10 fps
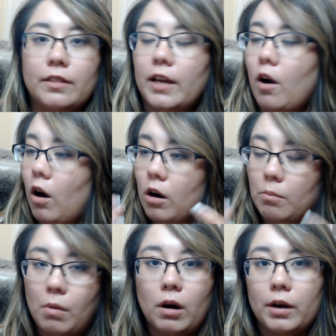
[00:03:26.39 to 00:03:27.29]
they are
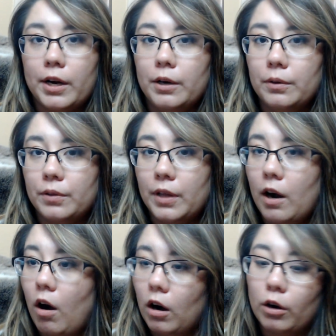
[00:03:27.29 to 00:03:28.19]
Mario,
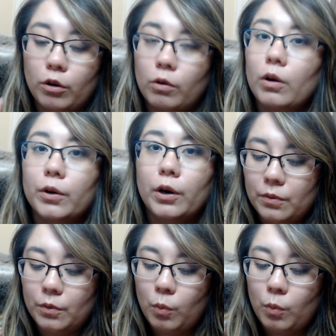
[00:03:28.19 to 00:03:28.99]
they are Chrono.